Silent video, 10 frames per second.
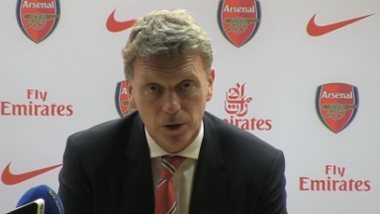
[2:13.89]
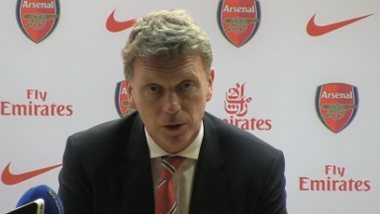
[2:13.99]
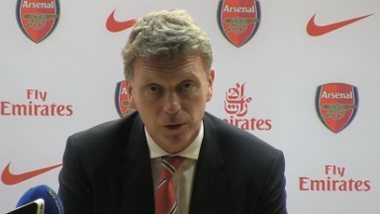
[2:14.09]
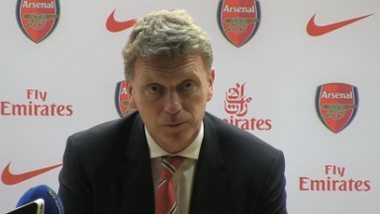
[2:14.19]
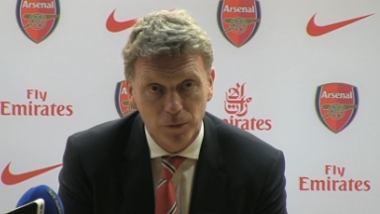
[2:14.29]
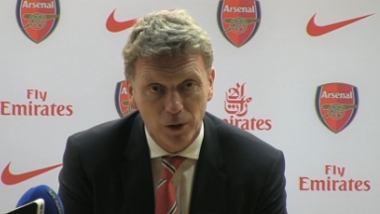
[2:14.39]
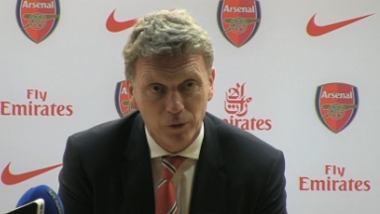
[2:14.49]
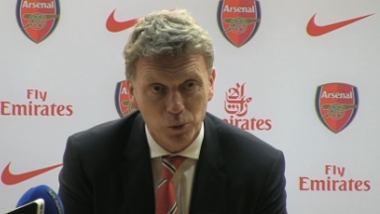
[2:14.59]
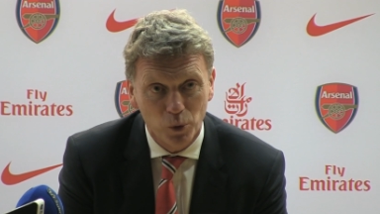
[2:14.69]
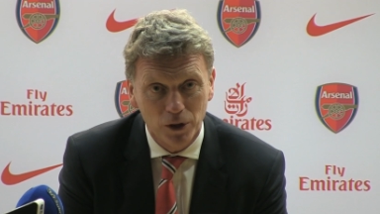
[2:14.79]
You know, if
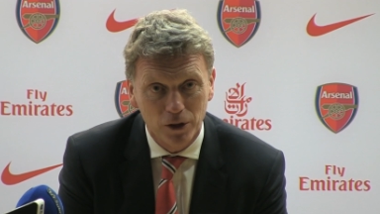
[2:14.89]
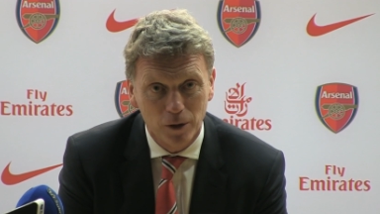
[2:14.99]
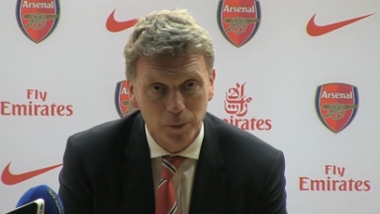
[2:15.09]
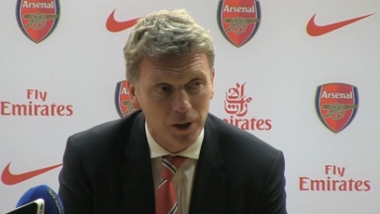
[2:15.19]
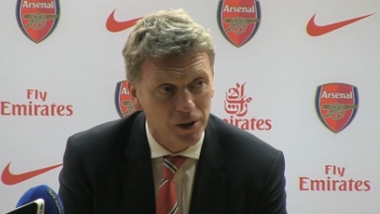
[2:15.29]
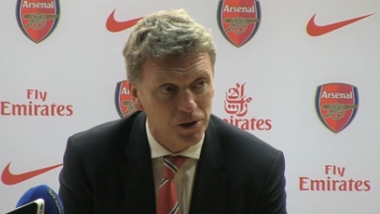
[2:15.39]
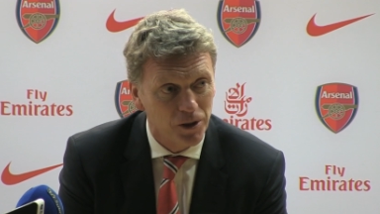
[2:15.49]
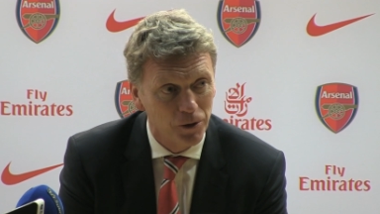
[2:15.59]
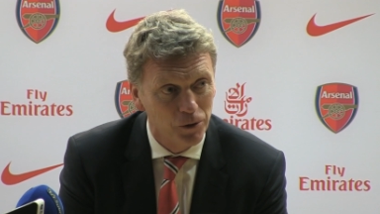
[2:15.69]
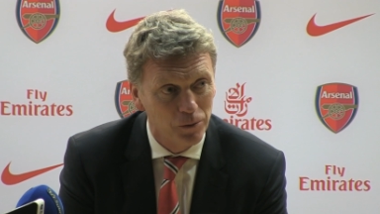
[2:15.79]
there's one club in
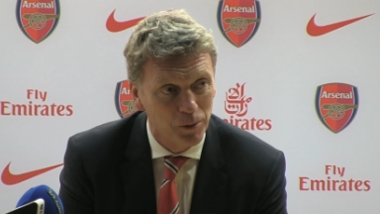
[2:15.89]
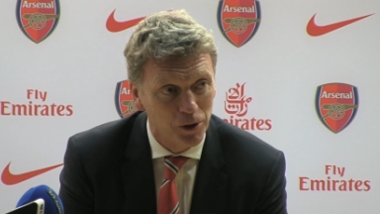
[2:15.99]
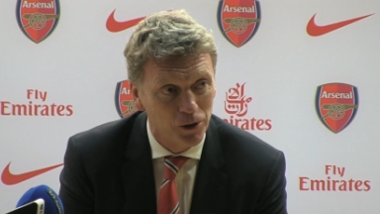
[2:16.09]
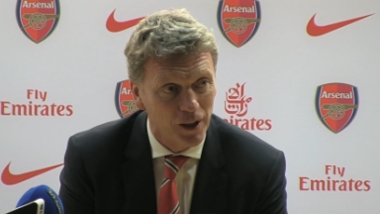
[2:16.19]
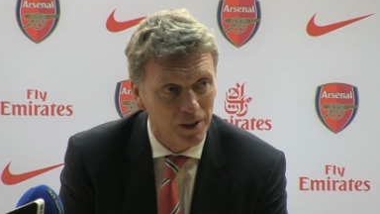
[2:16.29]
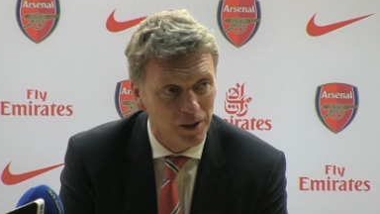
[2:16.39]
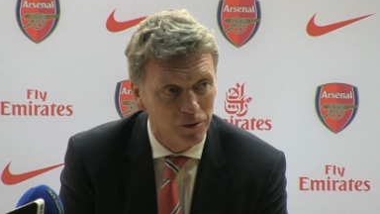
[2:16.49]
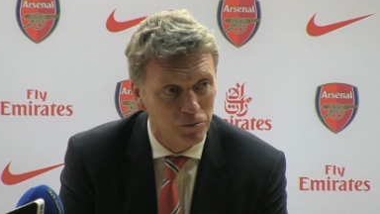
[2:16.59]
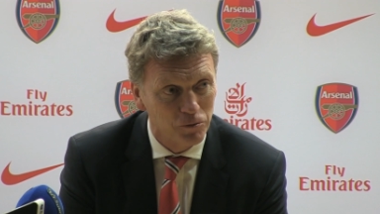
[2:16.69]
history who have been great at